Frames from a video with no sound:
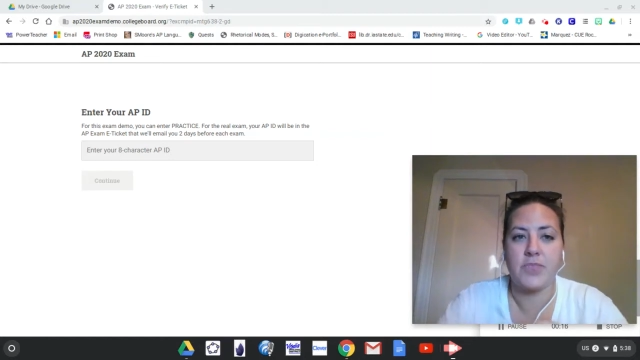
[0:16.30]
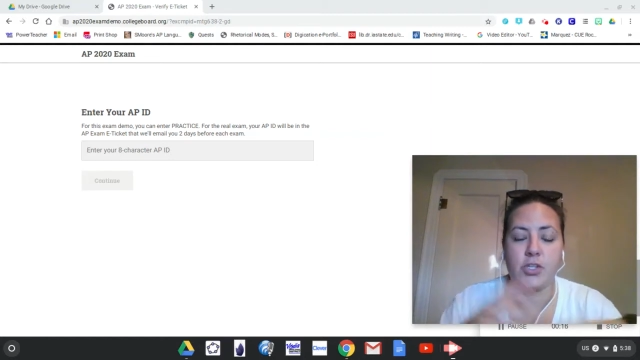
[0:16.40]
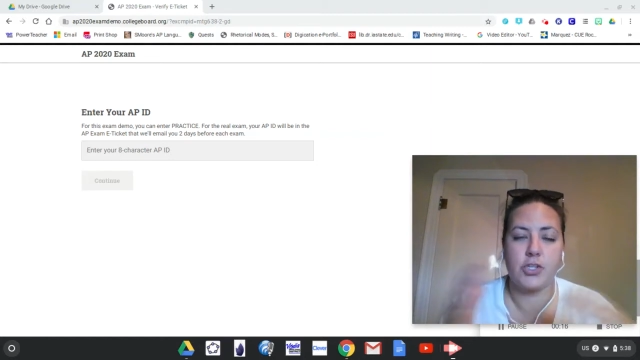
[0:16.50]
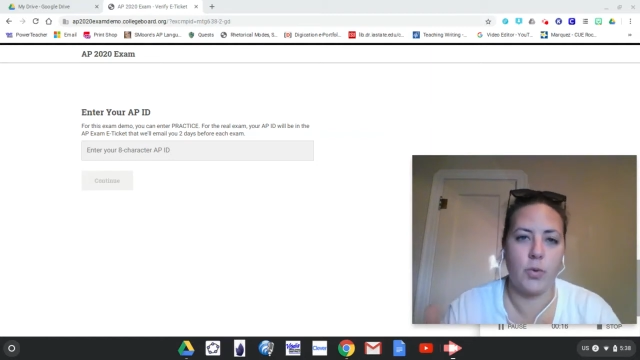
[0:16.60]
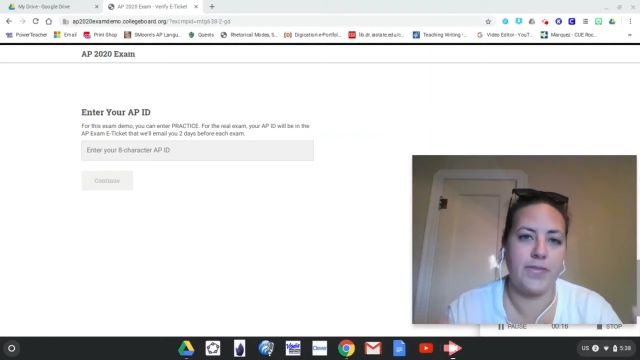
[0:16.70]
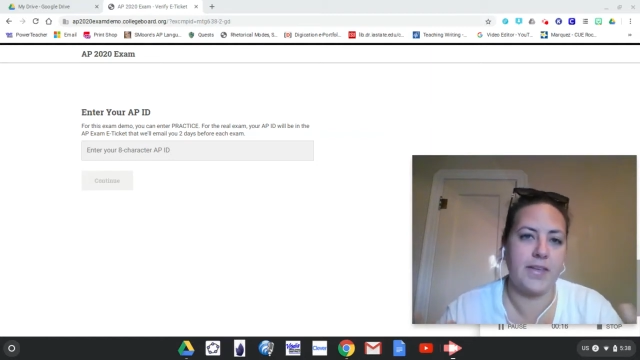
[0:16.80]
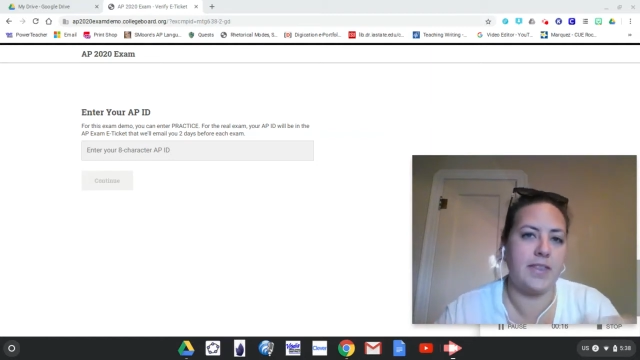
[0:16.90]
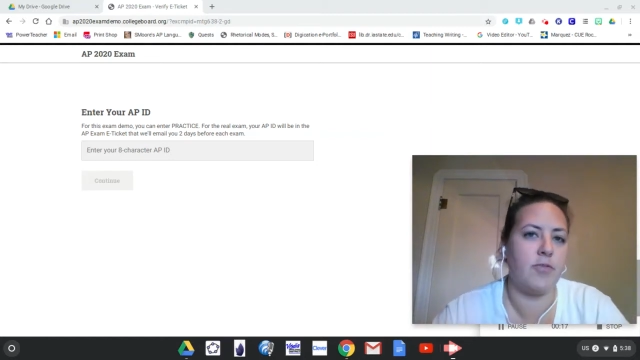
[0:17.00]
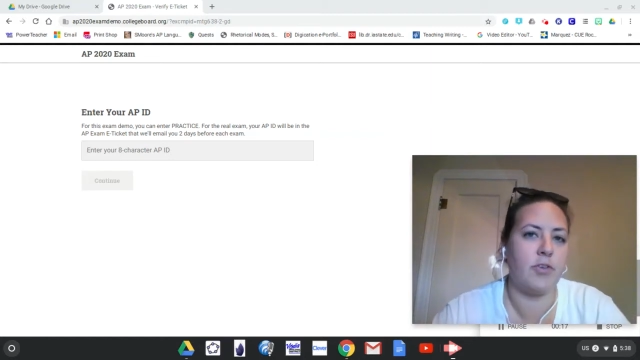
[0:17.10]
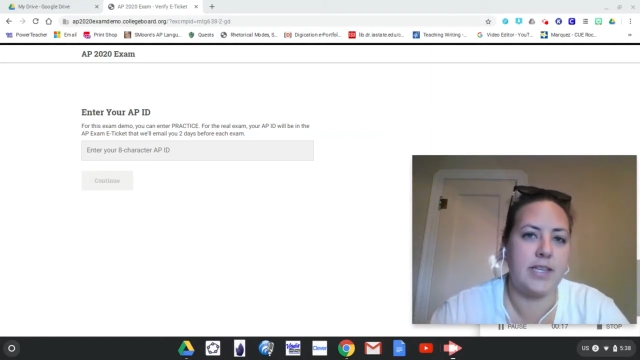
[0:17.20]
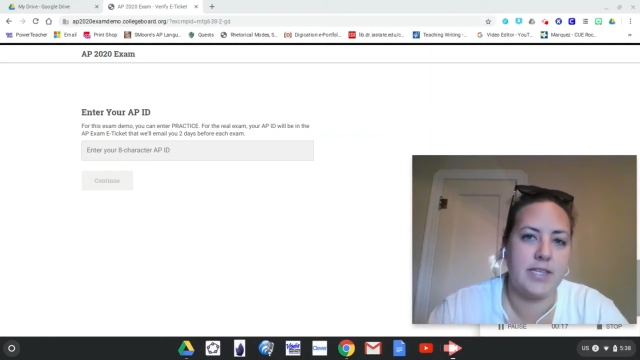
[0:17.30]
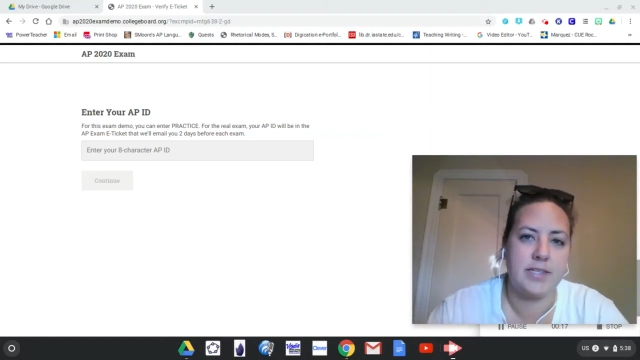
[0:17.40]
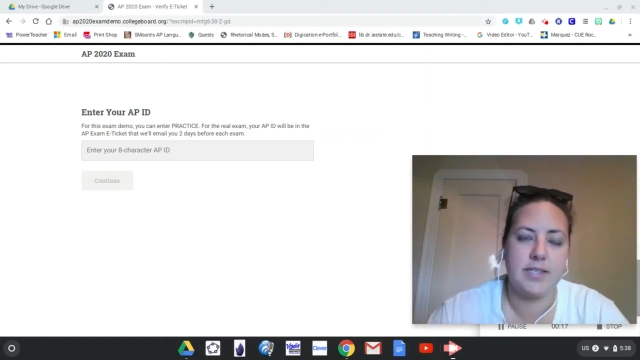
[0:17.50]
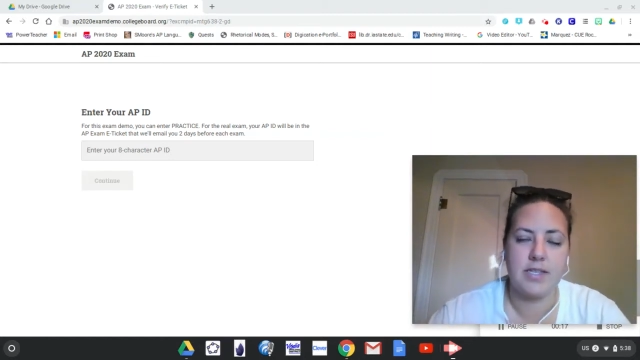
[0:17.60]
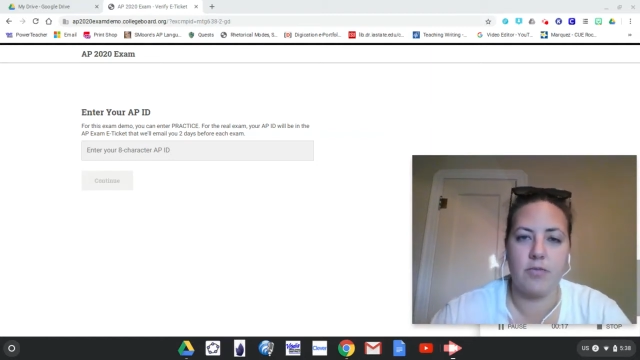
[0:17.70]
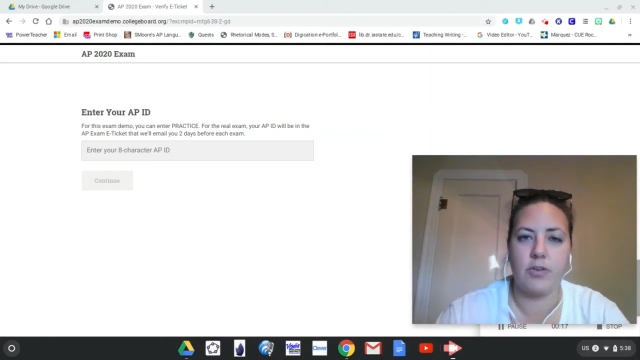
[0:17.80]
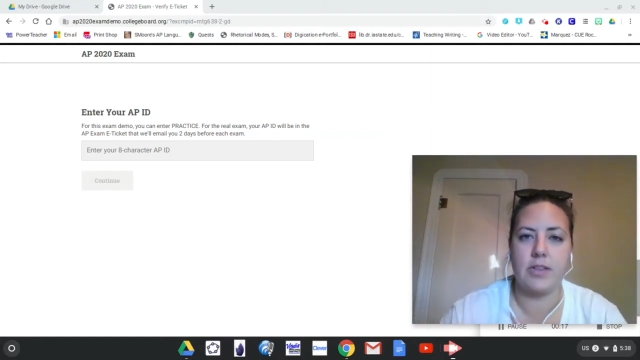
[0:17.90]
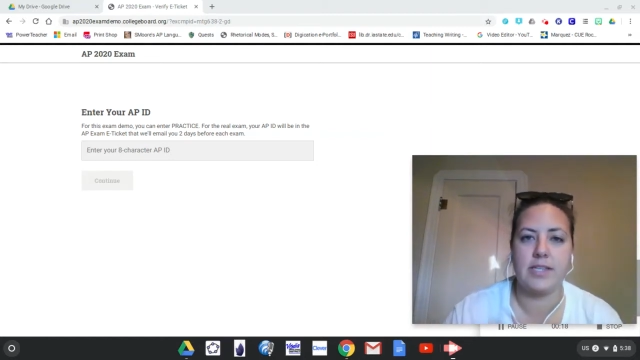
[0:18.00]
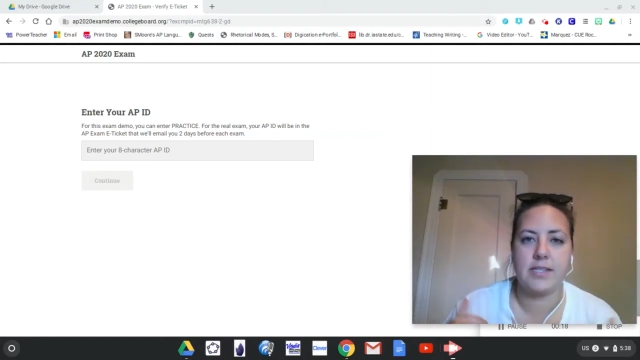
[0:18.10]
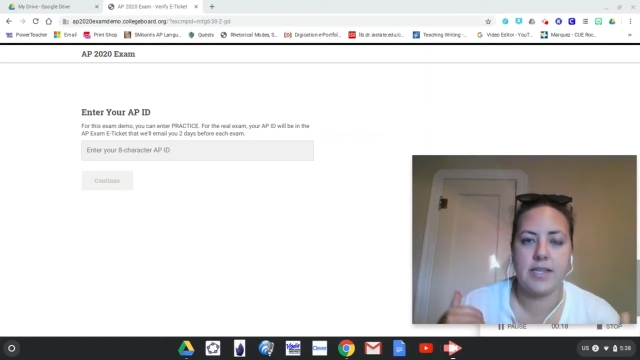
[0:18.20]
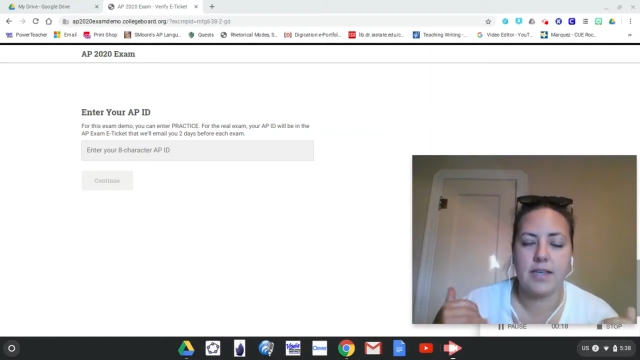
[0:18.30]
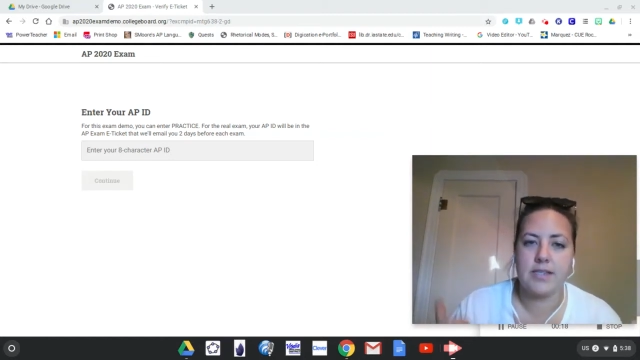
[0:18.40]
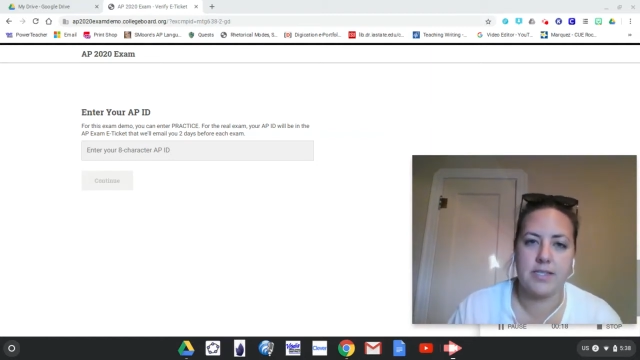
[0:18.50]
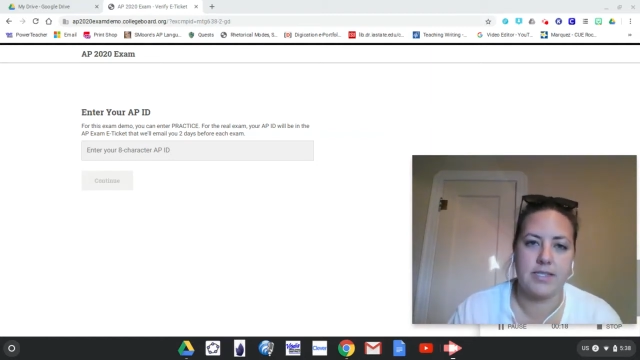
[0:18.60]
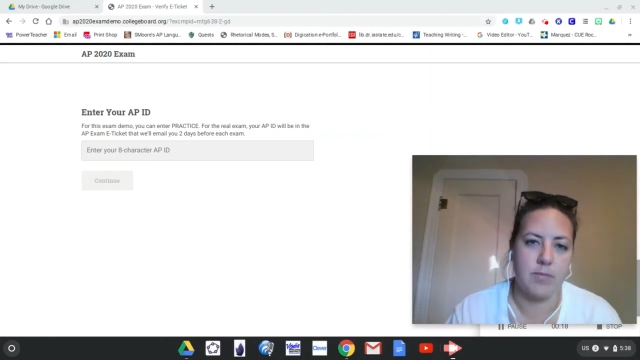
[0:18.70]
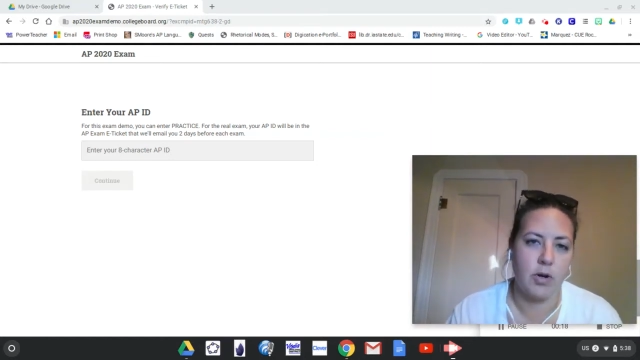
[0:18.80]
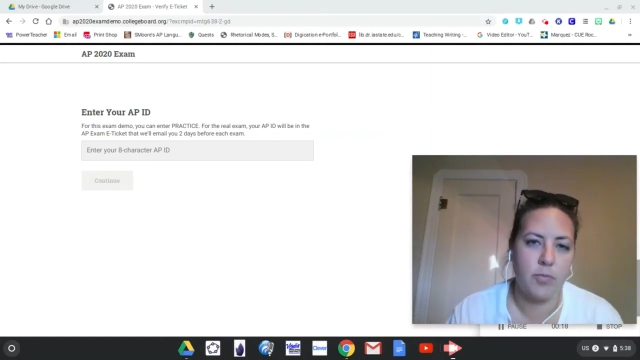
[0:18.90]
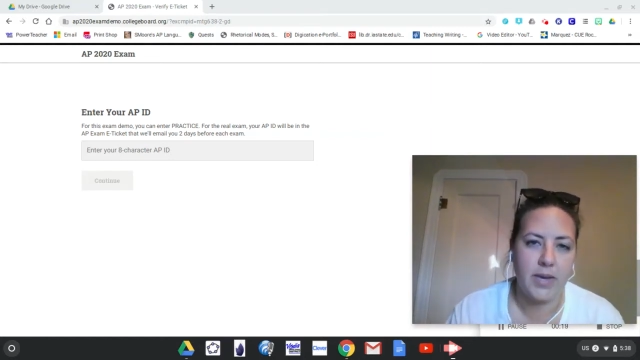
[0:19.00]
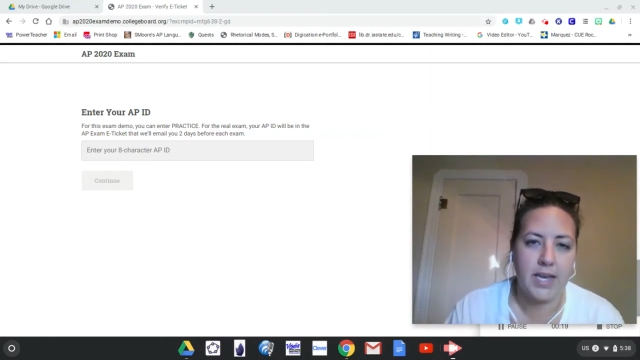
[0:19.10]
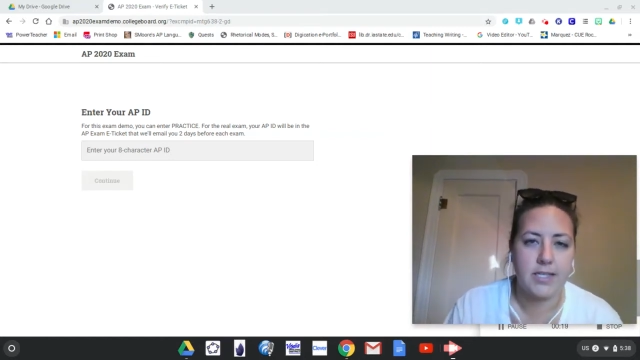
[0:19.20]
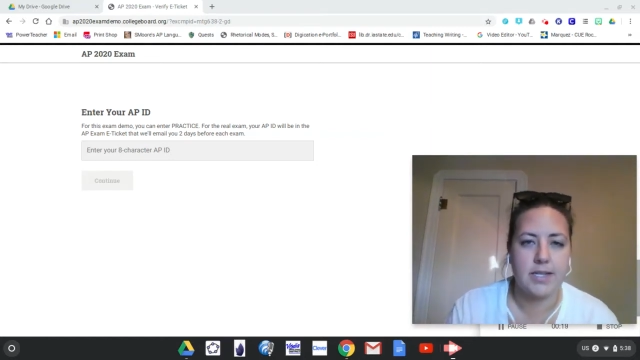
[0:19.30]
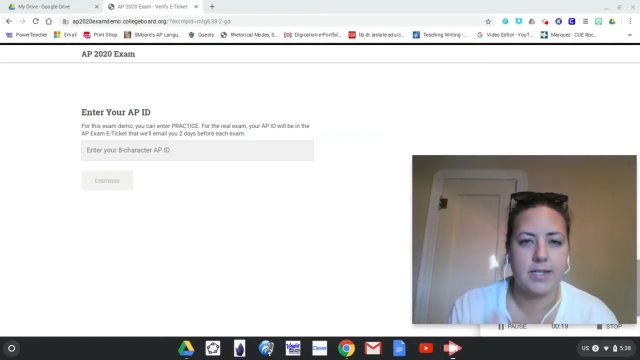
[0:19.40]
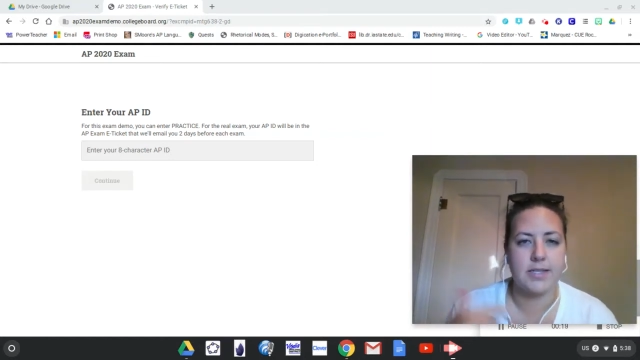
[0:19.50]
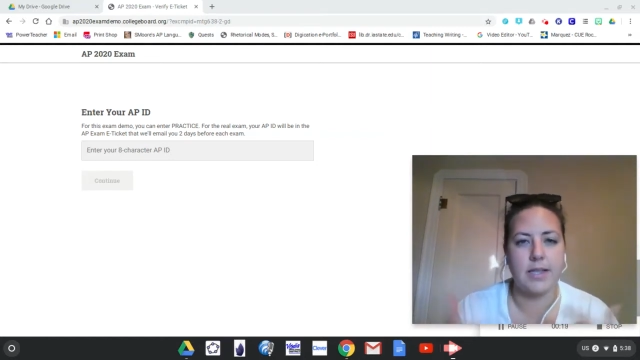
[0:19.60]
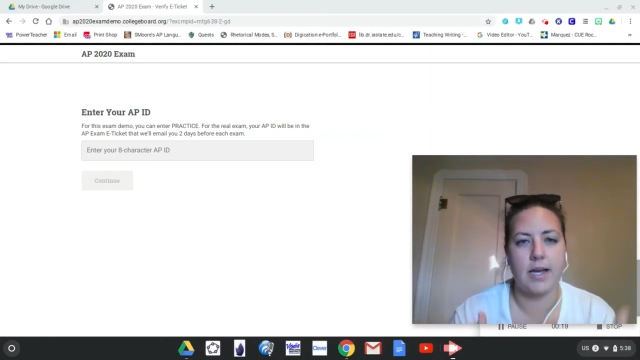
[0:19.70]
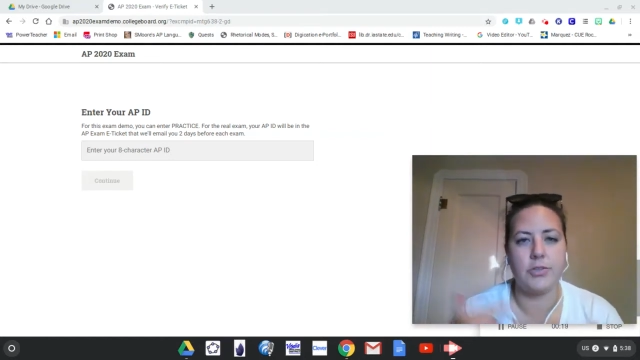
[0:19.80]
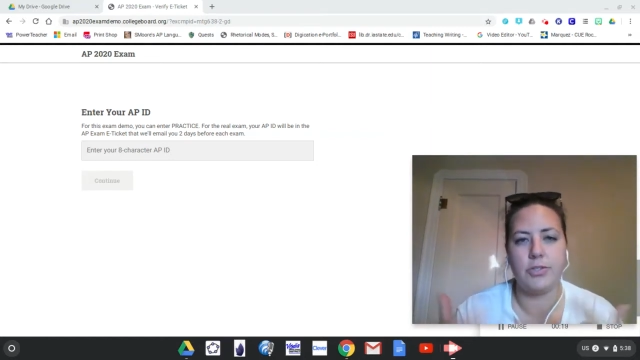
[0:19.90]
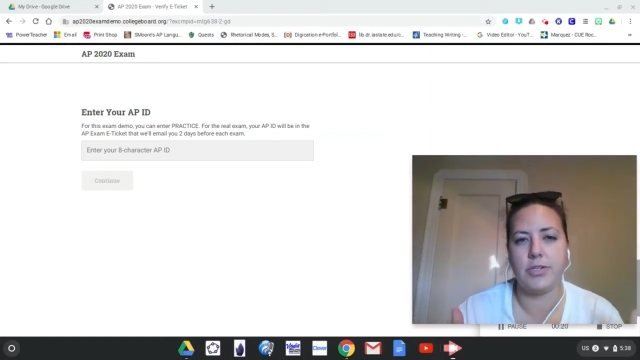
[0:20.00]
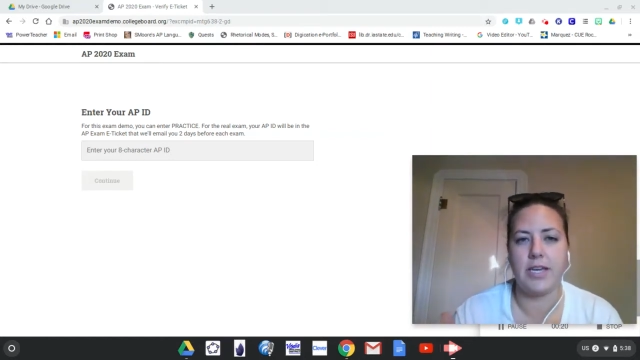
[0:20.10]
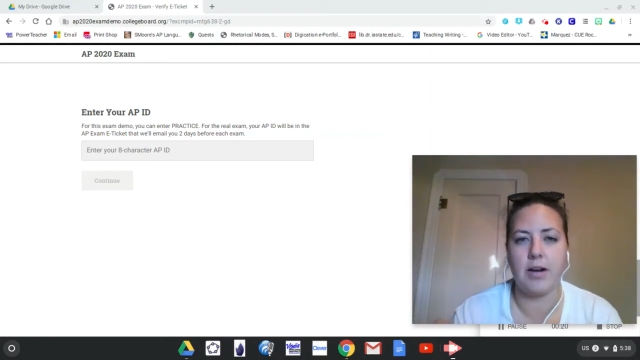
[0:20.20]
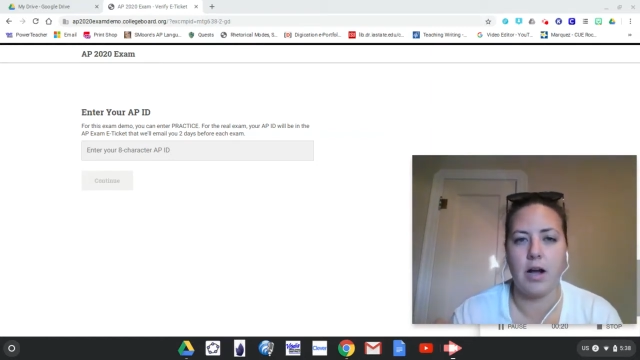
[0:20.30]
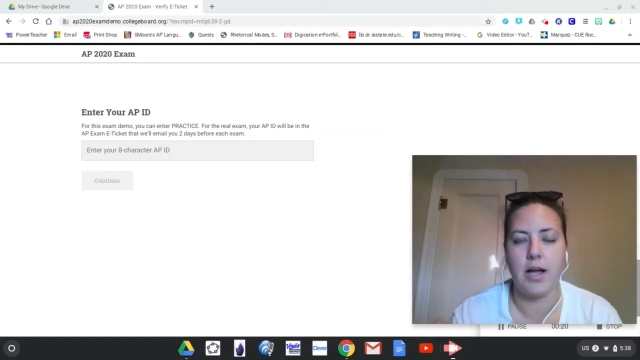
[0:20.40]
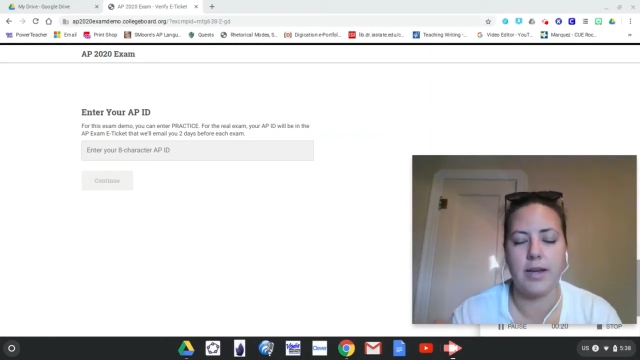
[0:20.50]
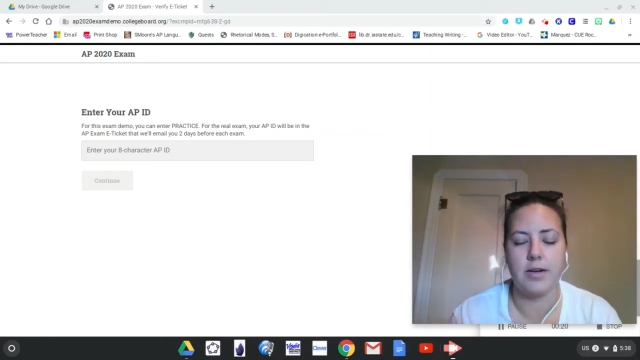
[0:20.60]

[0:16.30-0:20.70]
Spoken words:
So one thing they've released is they've released like this demo page that has allowed you to get on.